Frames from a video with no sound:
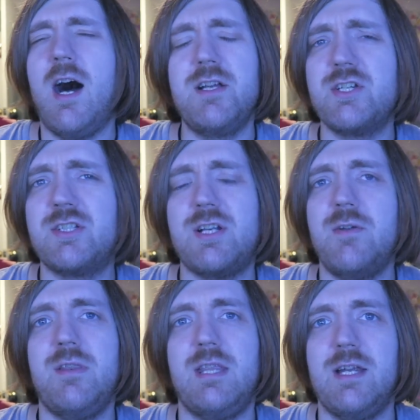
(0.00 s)
I just
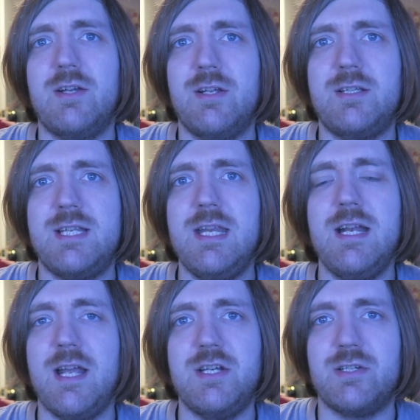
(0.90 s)
don't think a
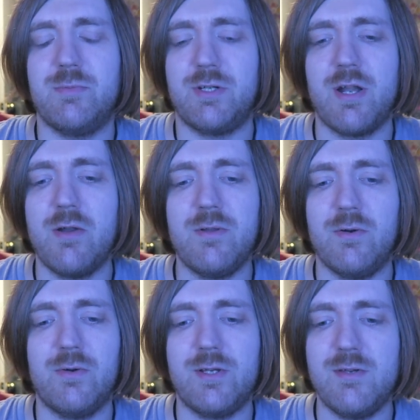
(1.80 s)
teenager would know
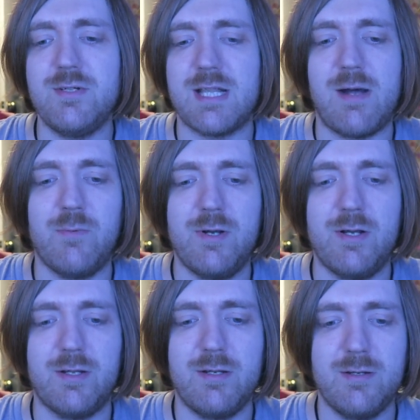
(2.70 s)
or use that
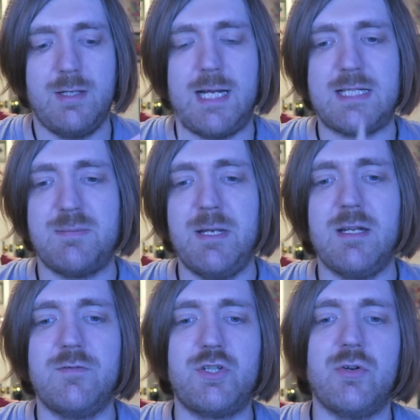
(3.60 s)
word. And
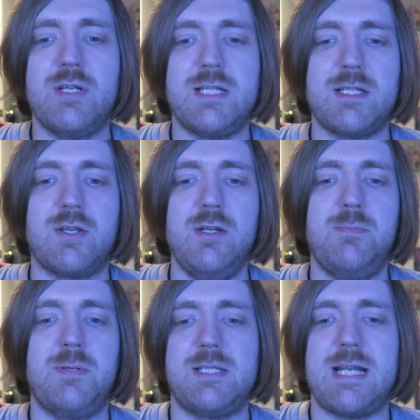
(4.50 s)
speaking of choices,
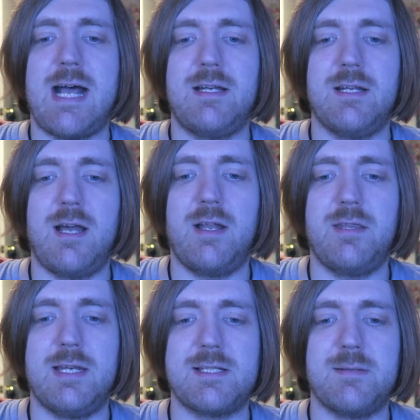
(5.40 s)
Cooper's dad uh,
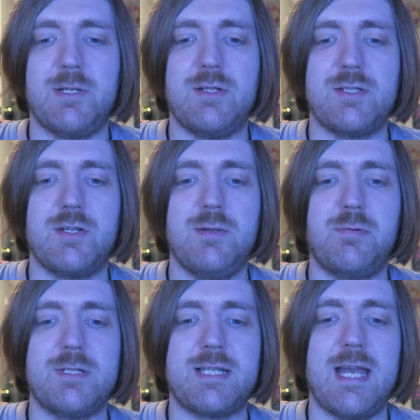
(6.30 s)
thinks that because
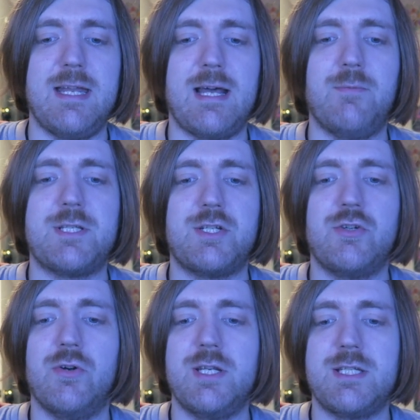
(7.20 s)
Cooper is gay, that was a
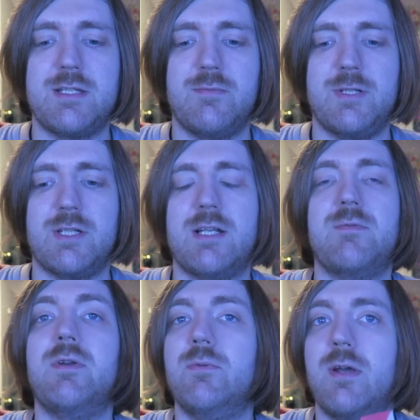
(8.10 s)
choice, which as
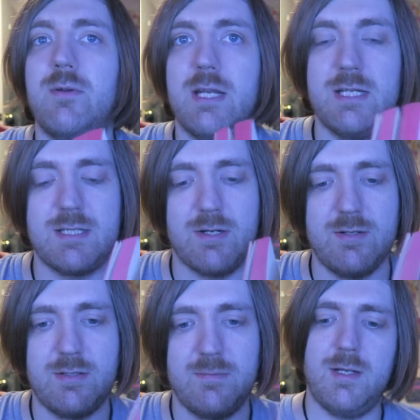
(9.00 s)
we all know, it is not.
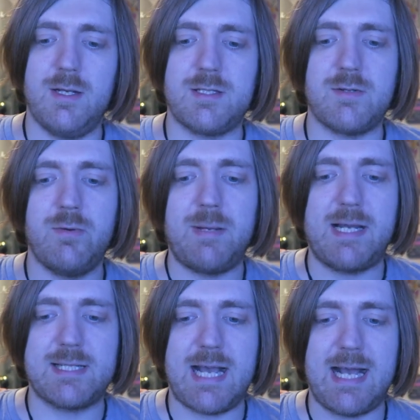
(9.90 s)
And so we're
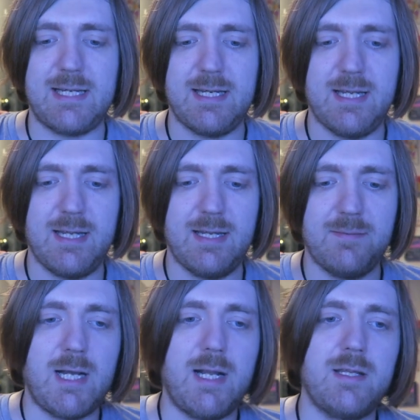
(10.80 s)
back to Addy here.
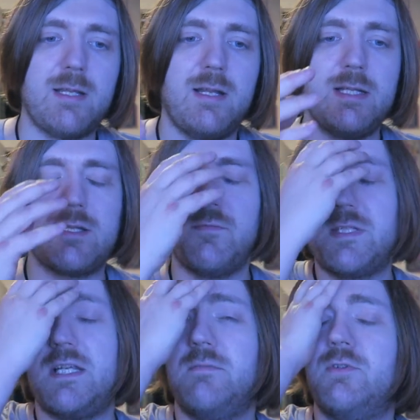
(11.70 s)
And uh, this
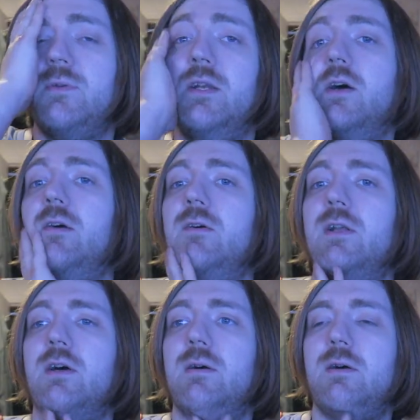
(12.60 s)
conversation between her and
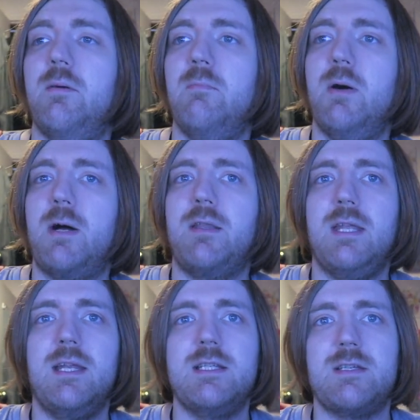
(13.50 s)
her, her mum, I
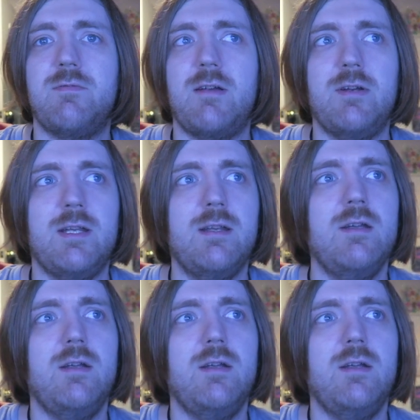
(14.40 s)
think is a very